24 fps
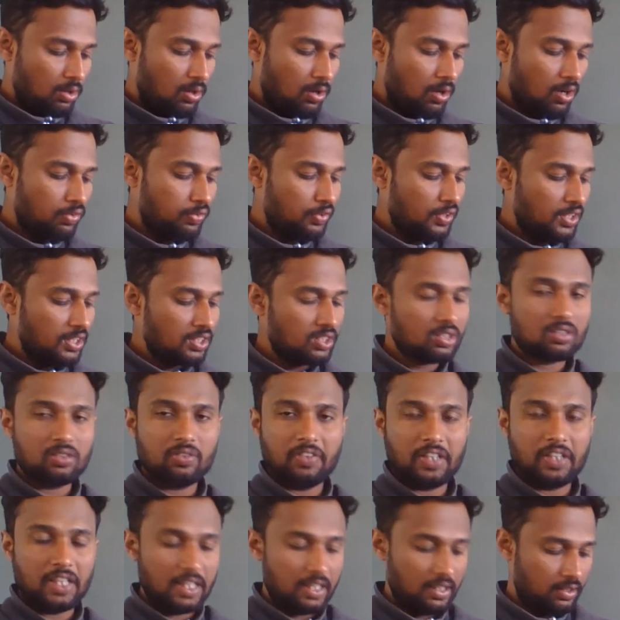of a
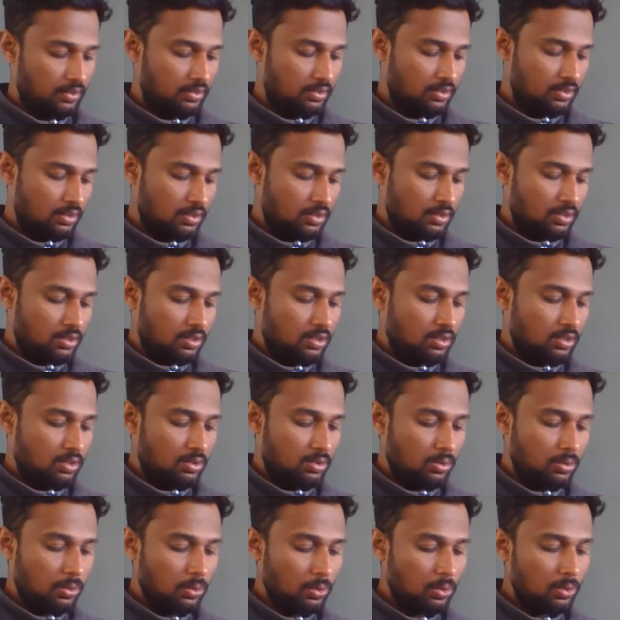square
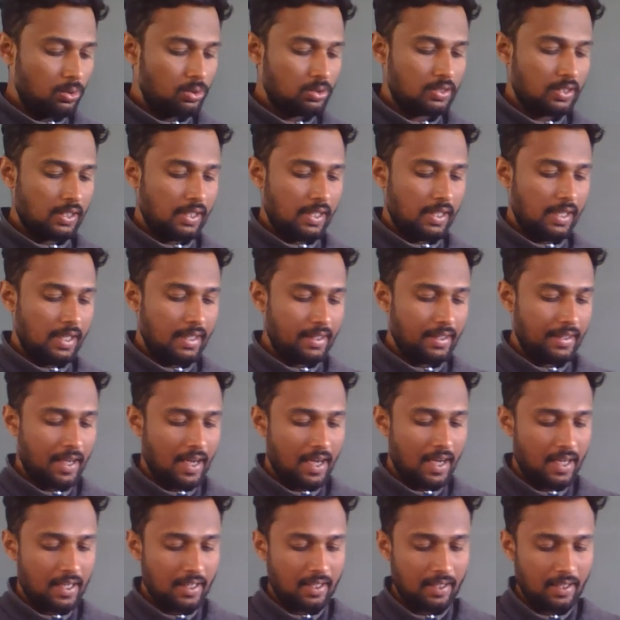whose
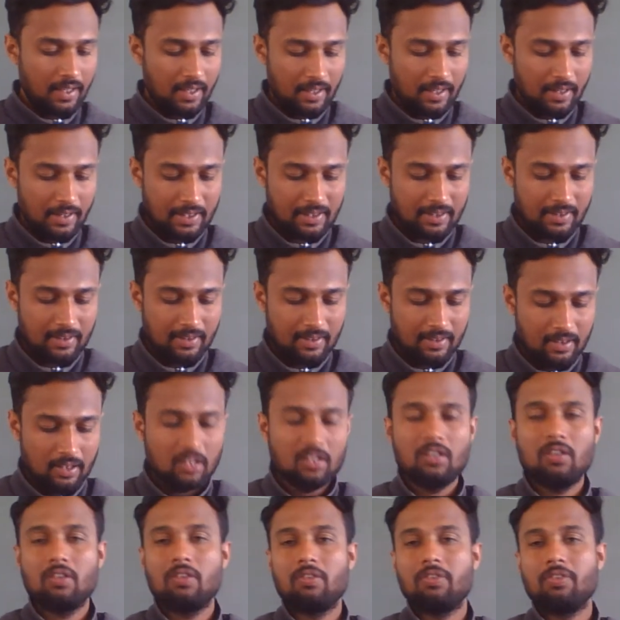area is
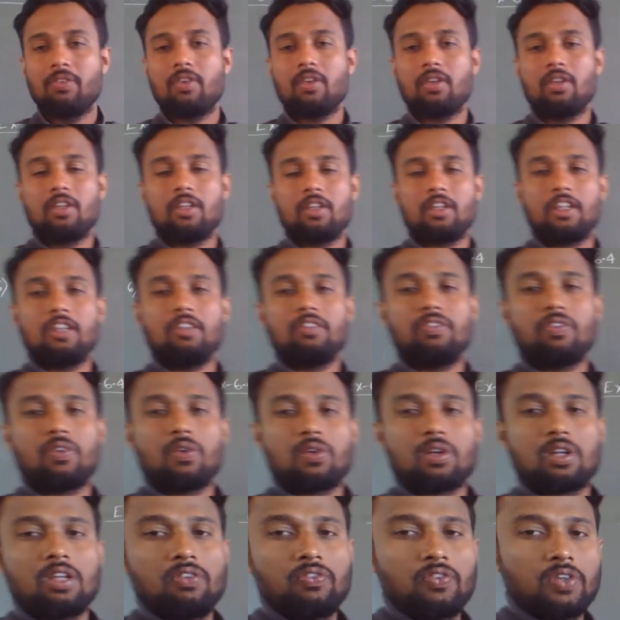
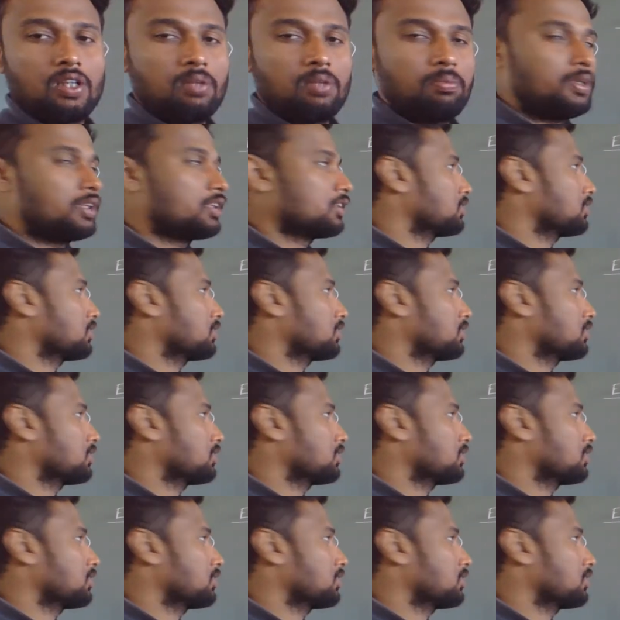441 meter